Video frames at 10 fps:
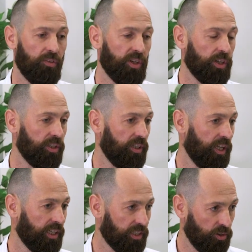how are we
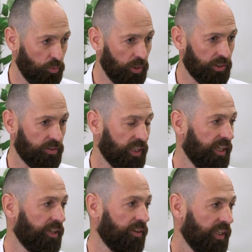gonna work
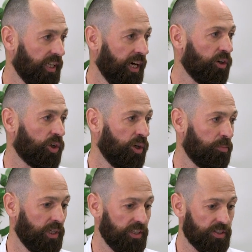together and how
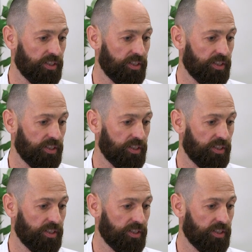companies